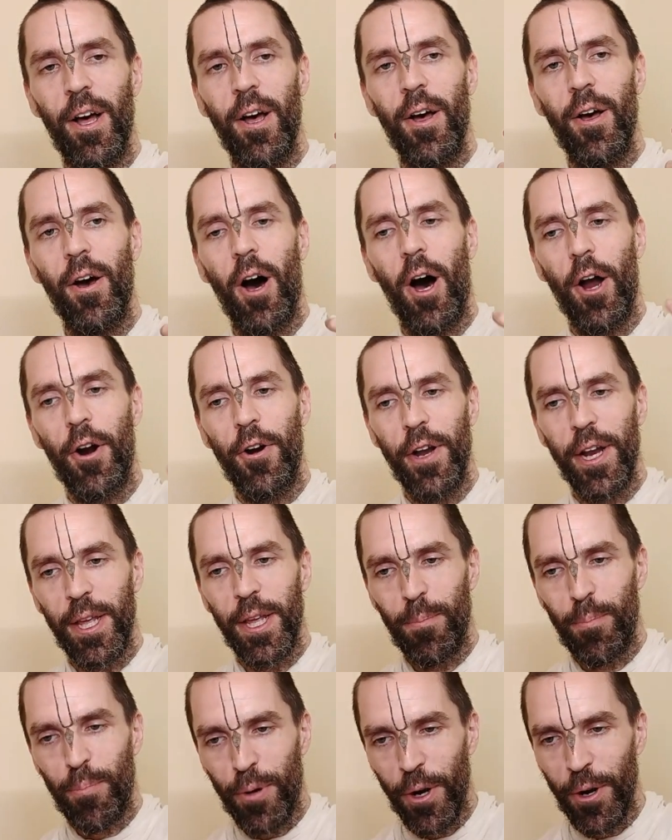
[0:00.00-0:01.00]
already
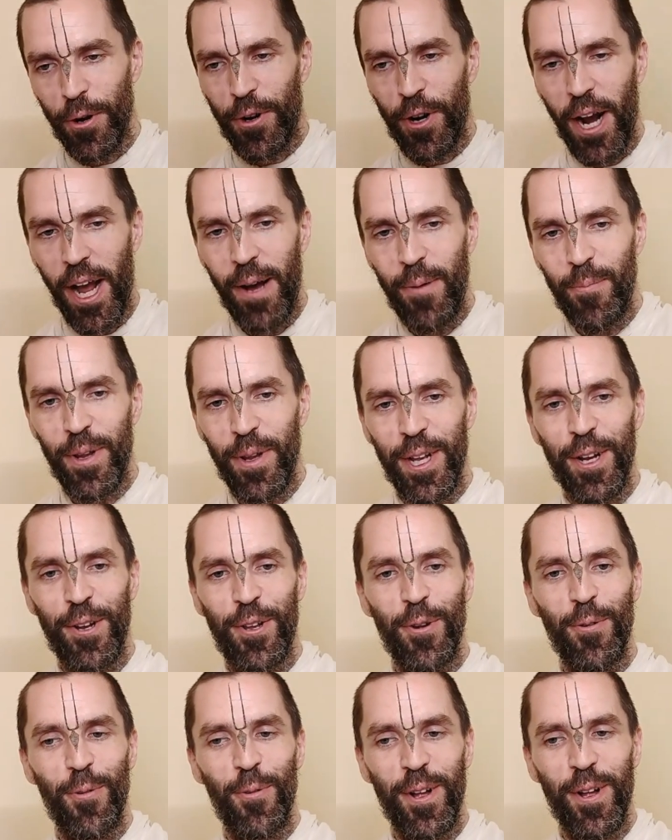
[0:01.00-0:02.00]
programmed
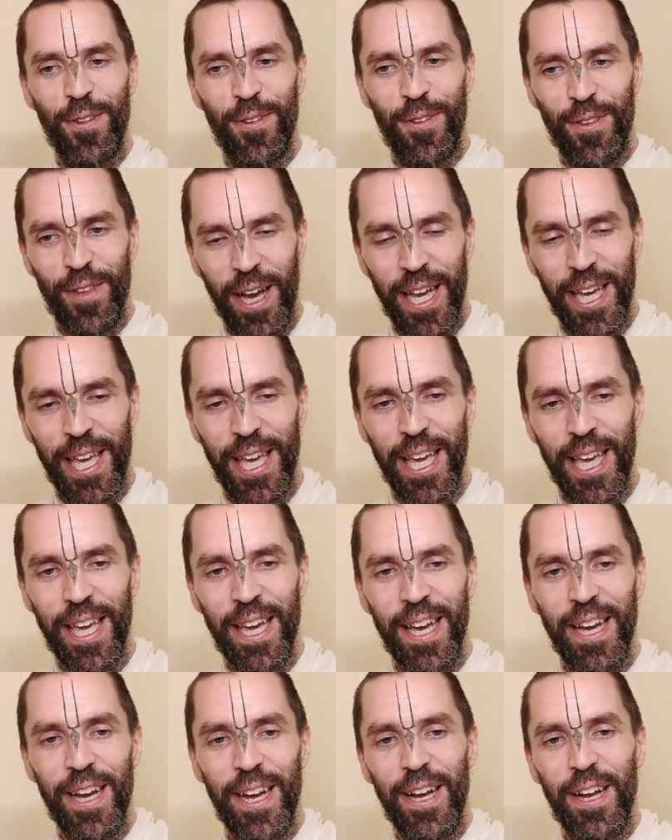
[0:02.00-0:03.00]
into one's psyche,
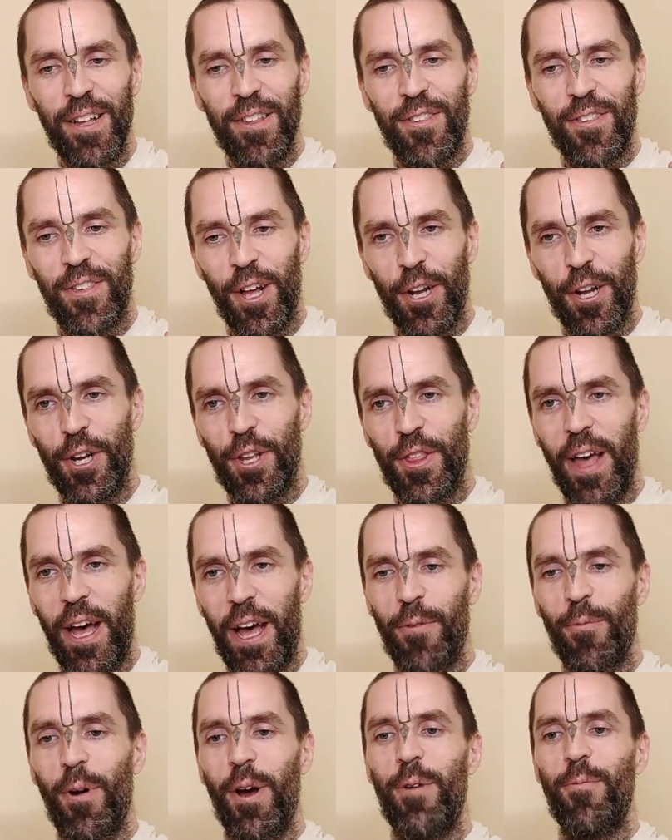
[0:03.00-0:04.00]
such
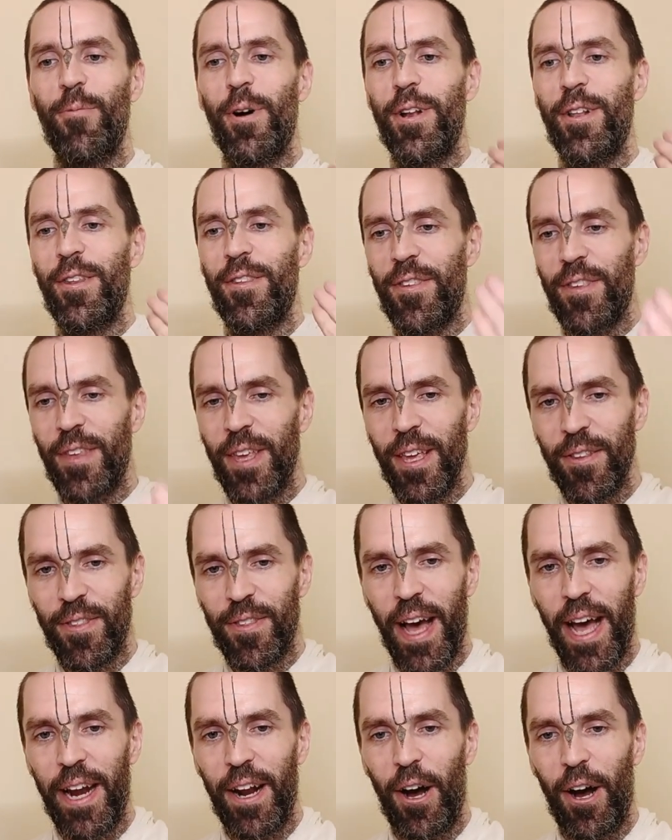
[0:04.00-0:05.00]
that when one sees
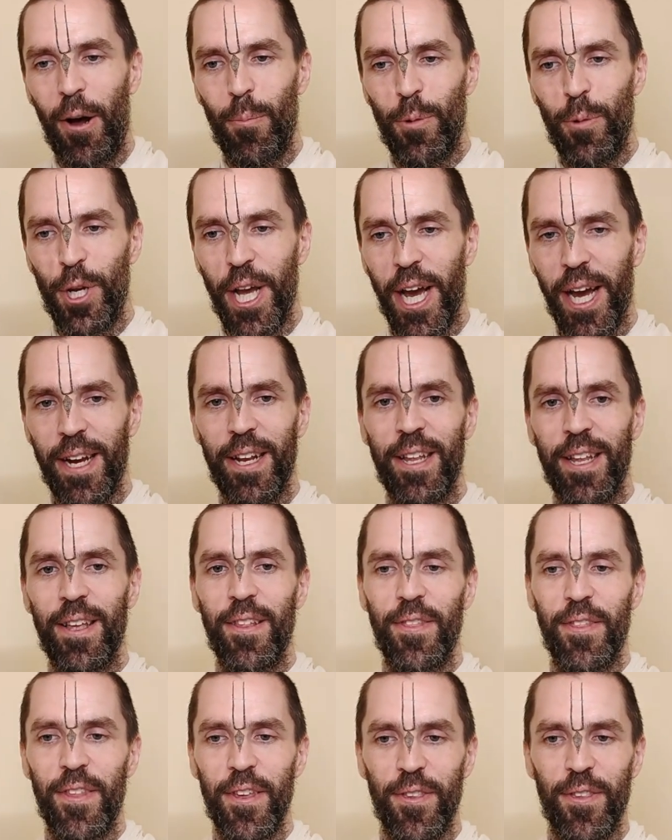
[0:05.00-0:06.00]
that object,
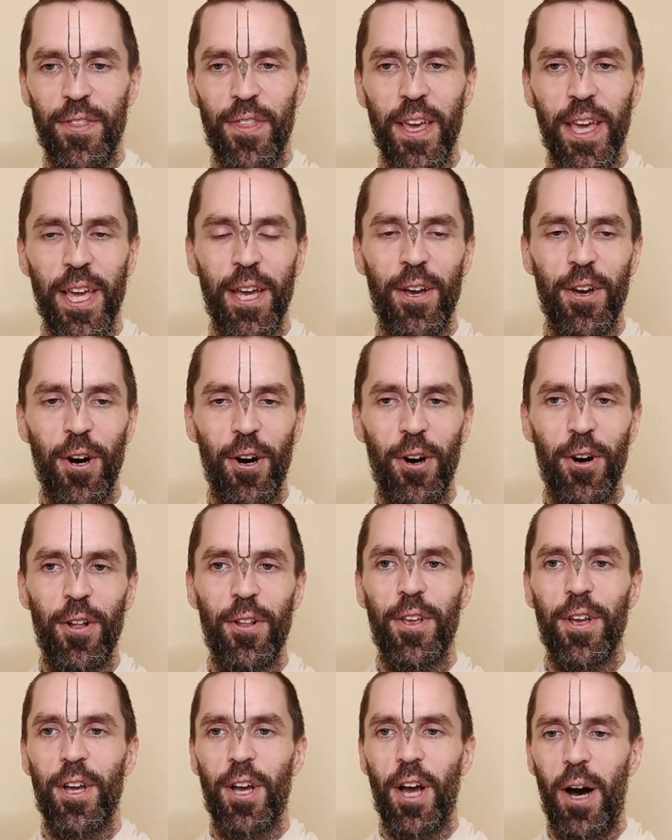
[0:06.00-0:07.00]
this thing
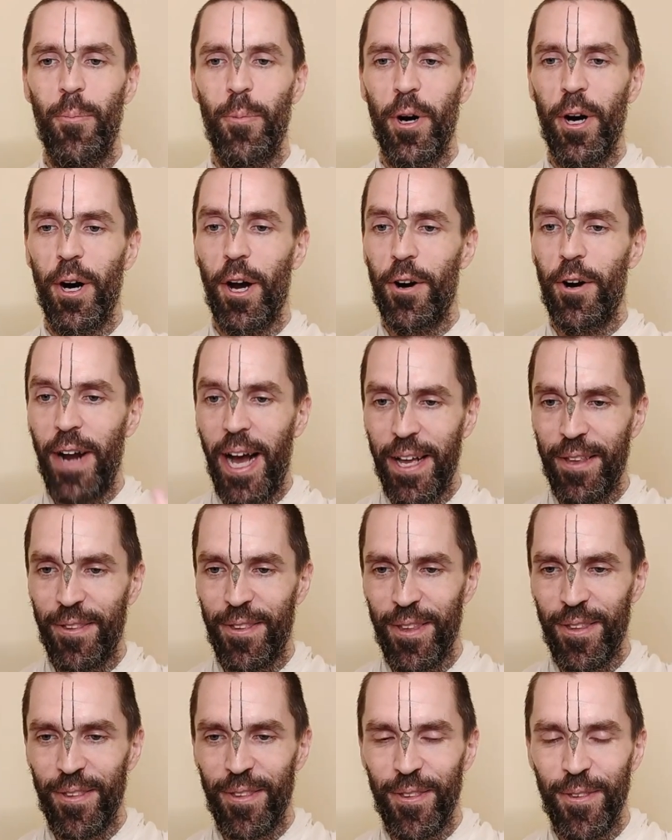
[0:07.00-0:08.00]
called kāma
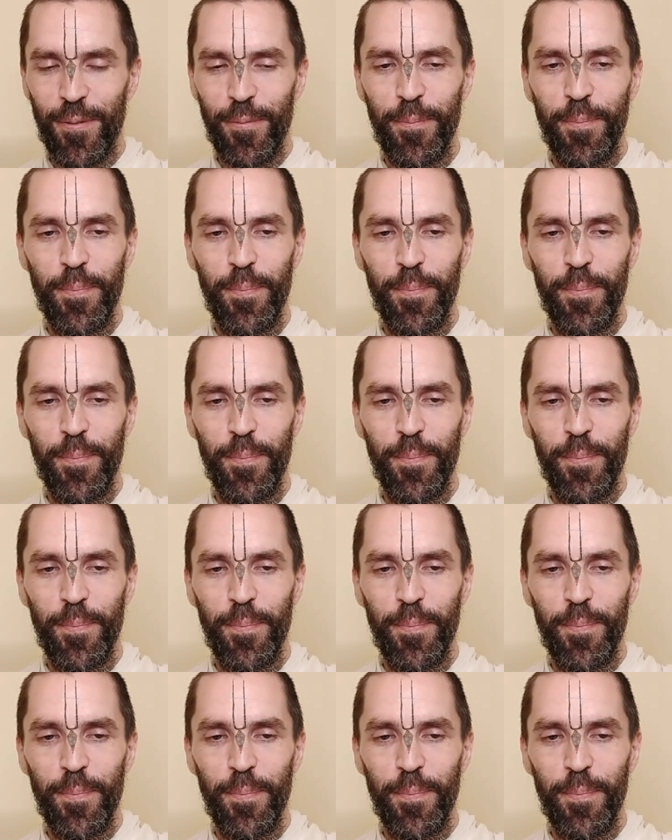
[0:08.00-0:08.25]
arises.